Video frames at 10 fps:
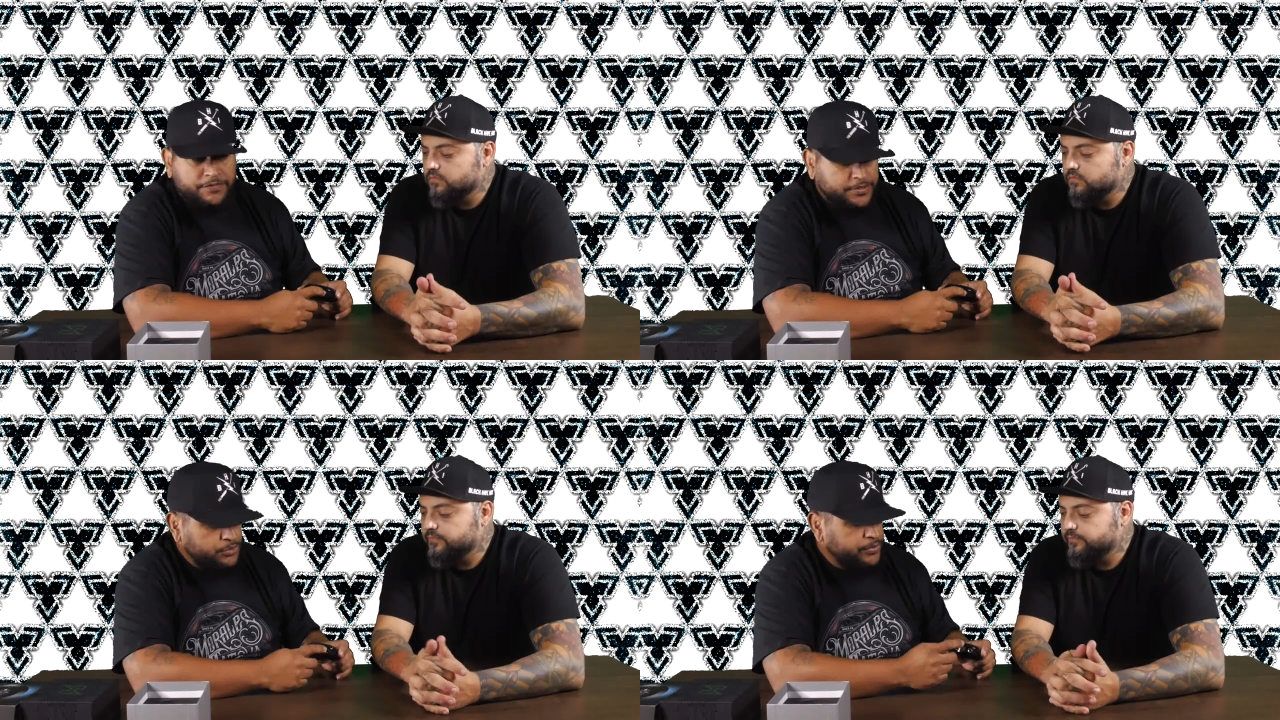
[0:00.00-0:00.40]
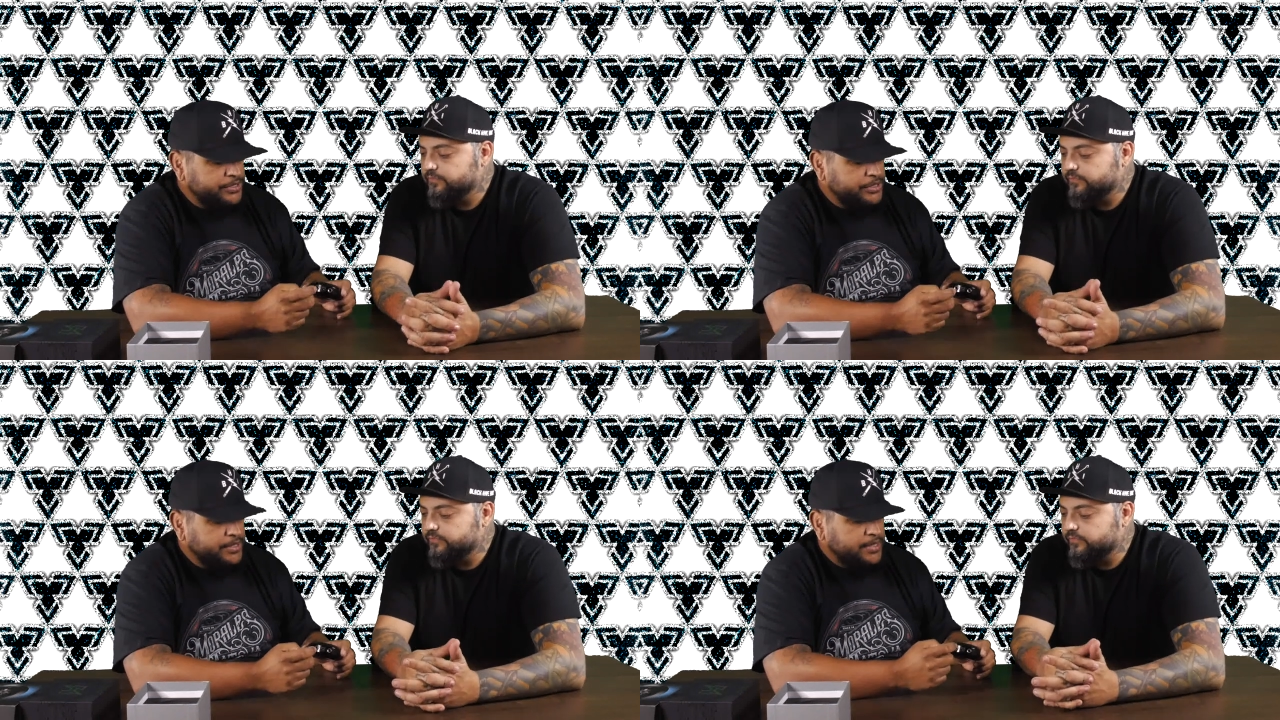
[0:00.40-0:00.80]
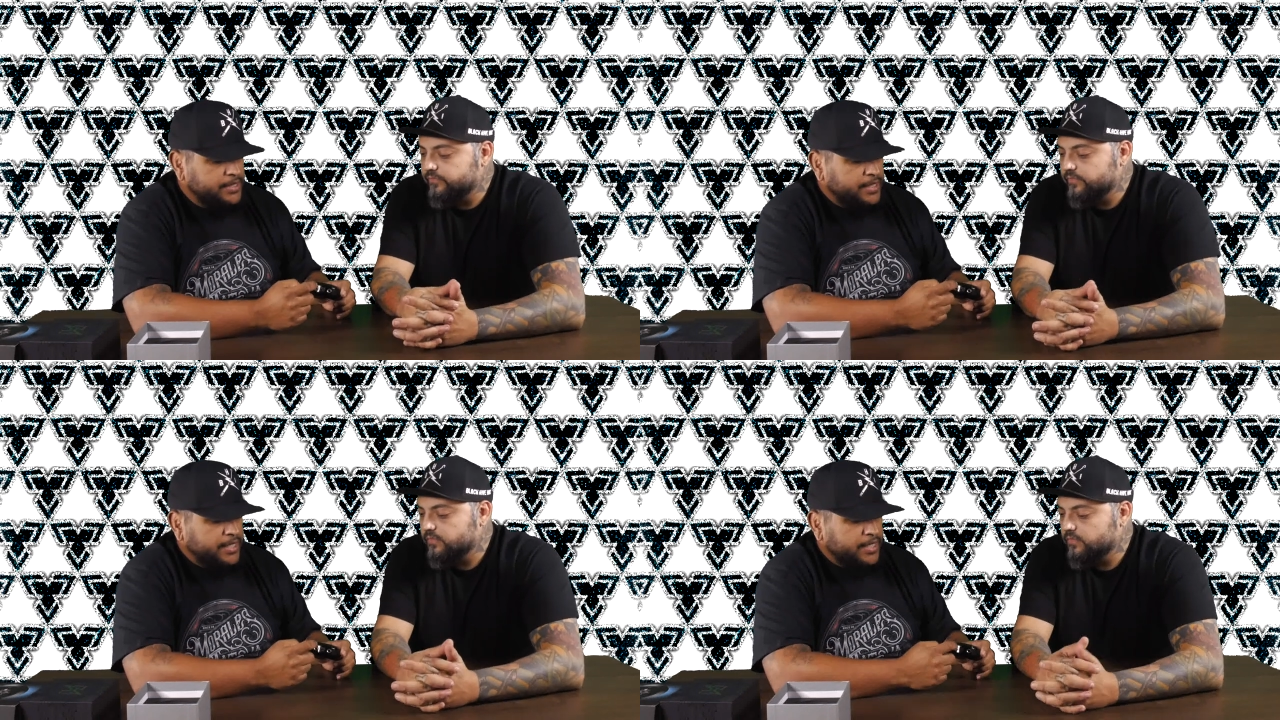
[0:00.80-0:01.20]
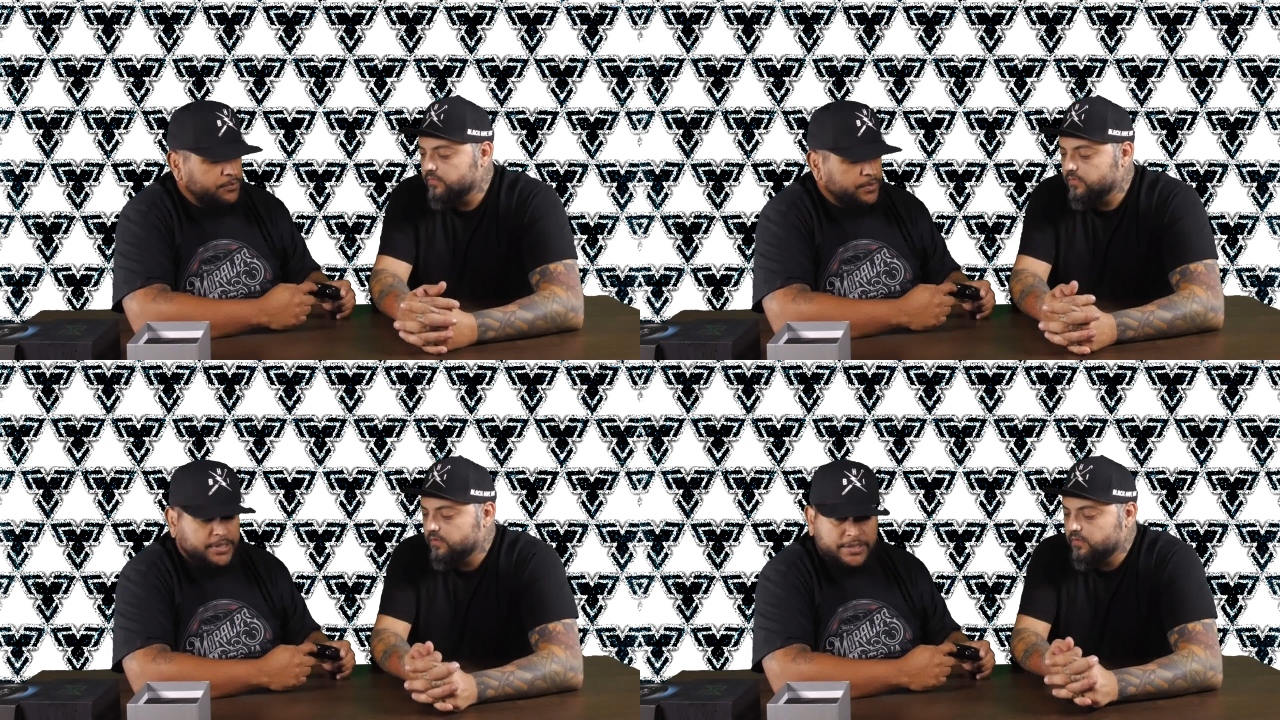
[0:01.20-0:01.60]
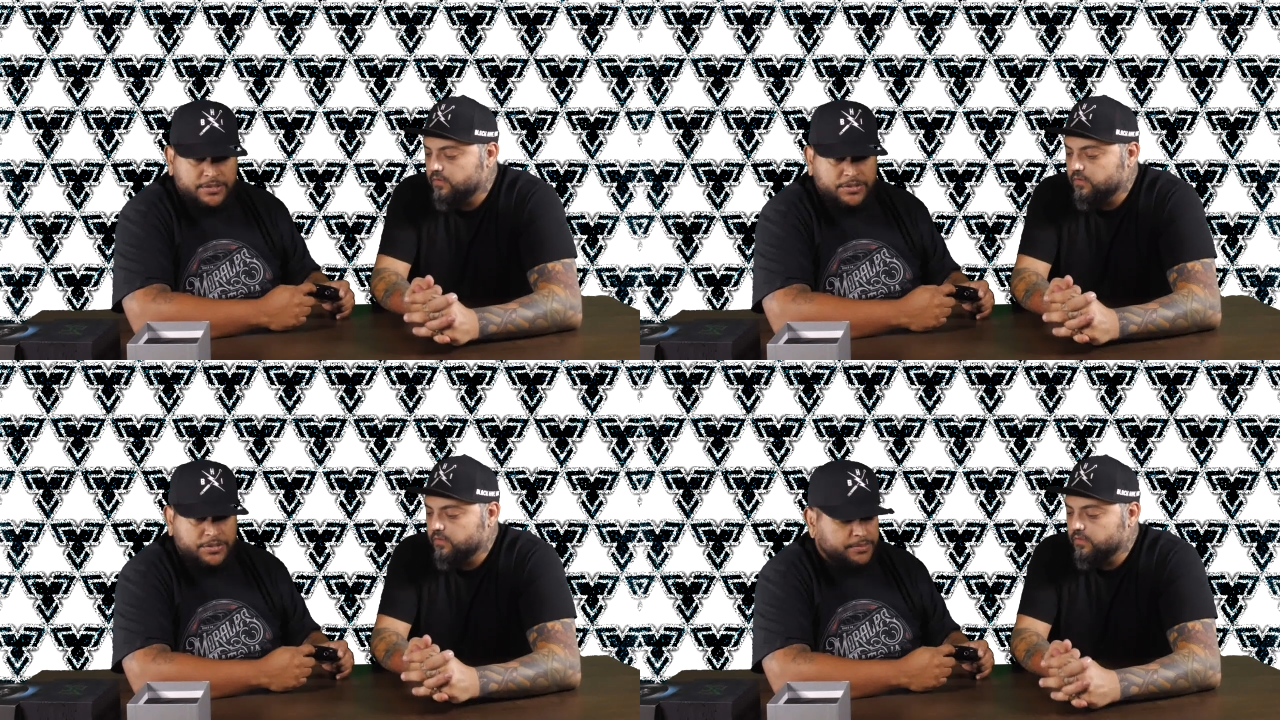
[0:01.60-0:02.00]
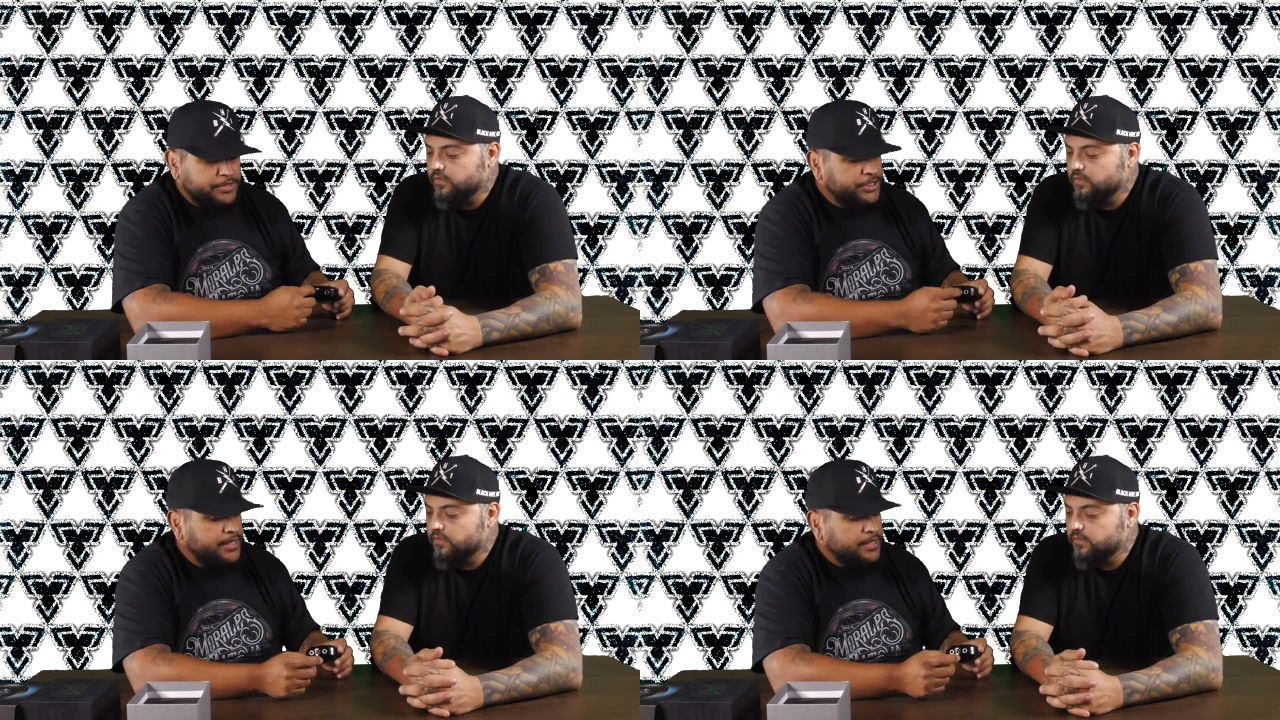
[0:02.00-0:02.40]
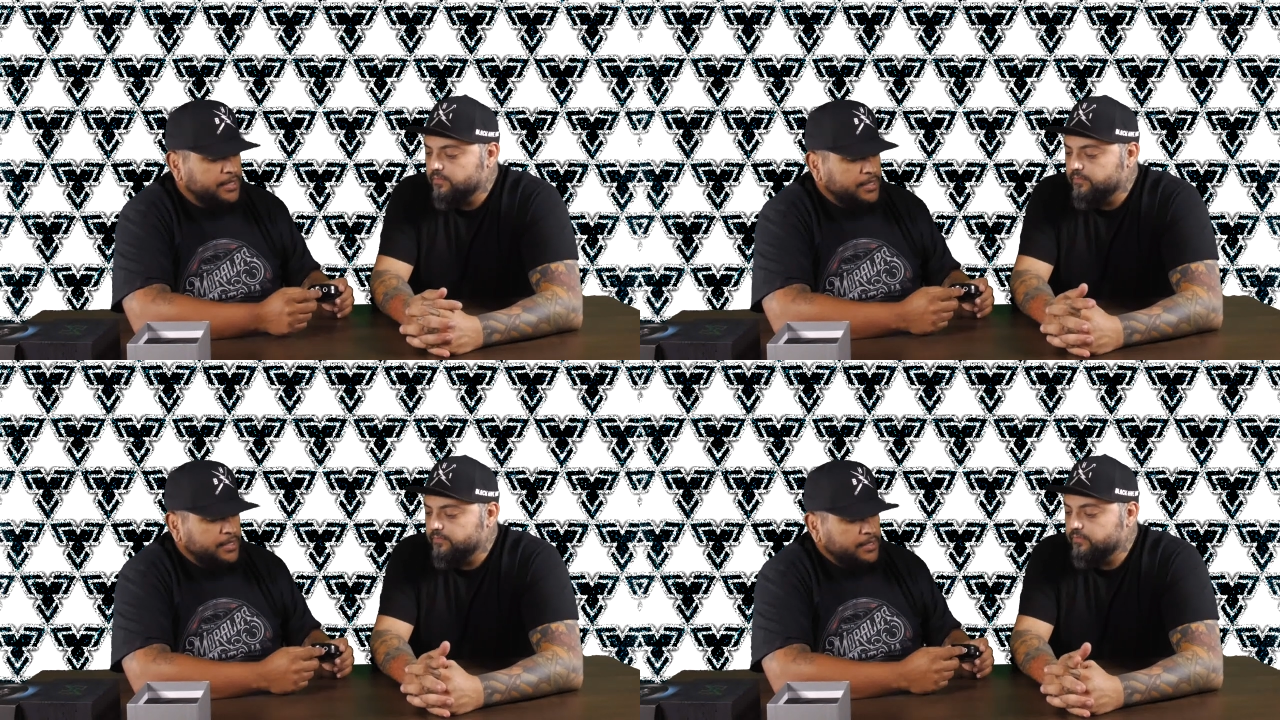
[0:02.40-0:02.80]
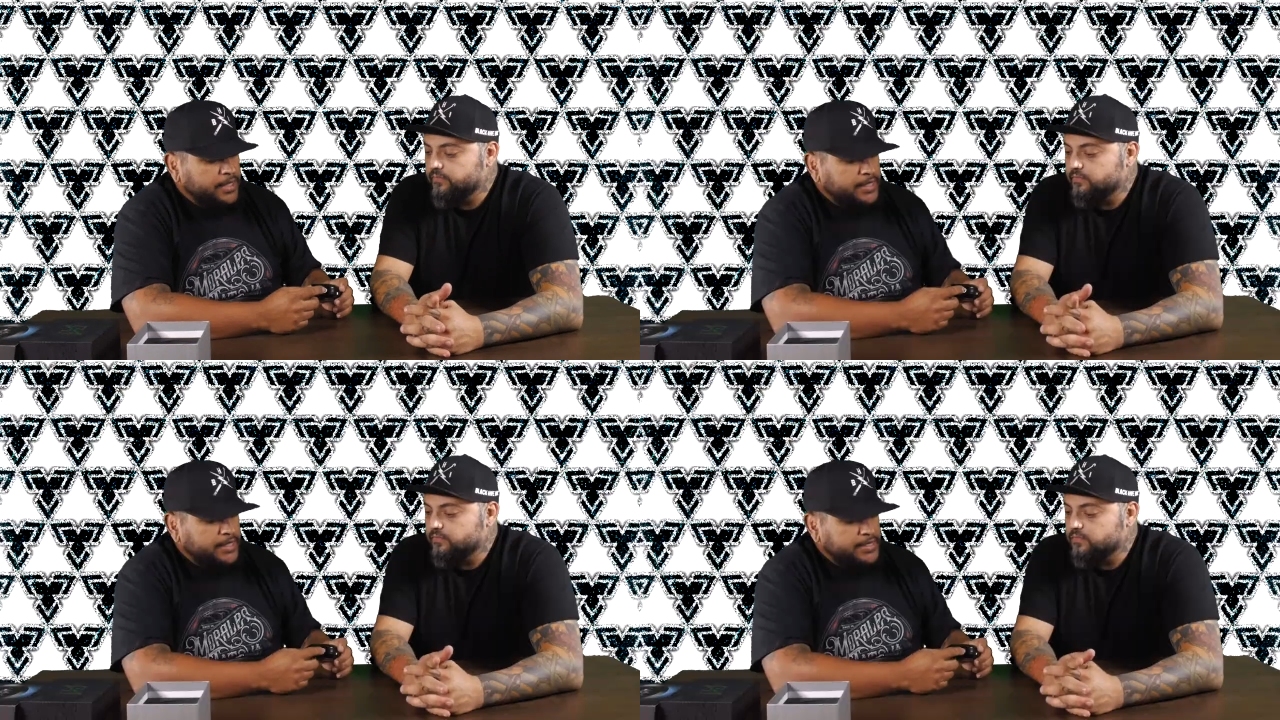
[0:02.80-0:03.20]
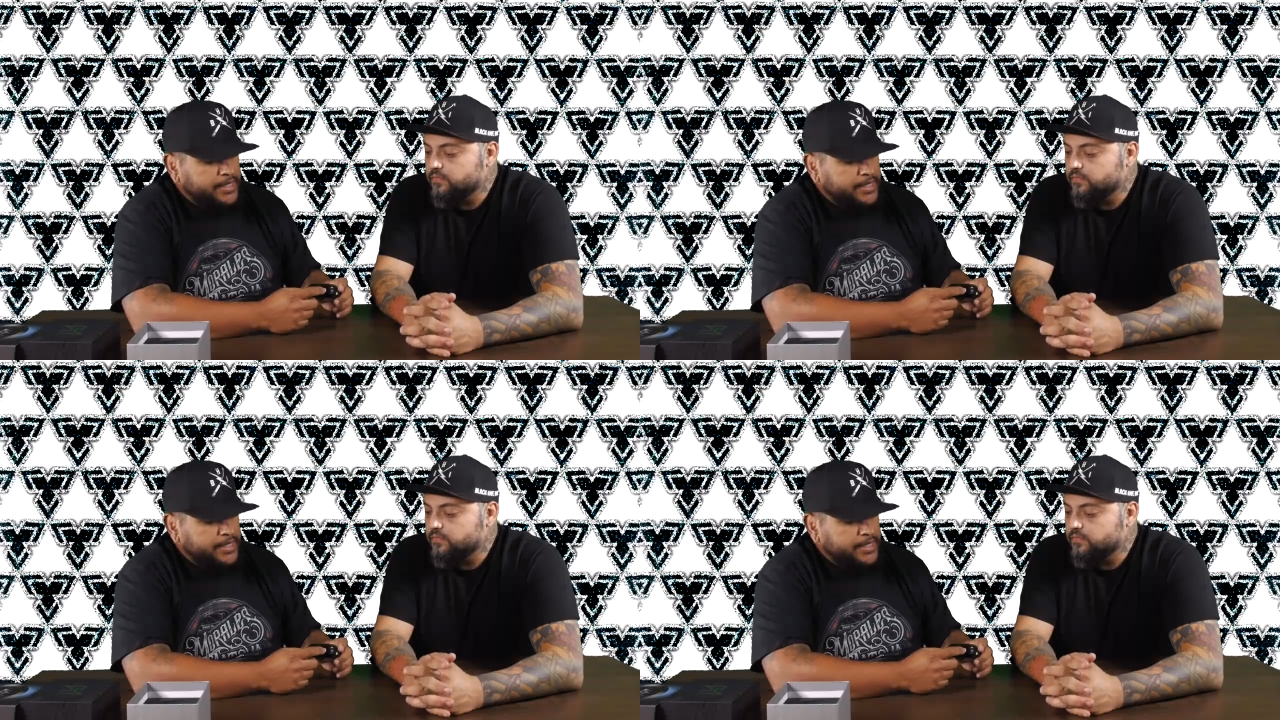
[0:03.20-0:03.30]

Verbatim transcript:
Speaker 1: foot switch and one into your machine. In this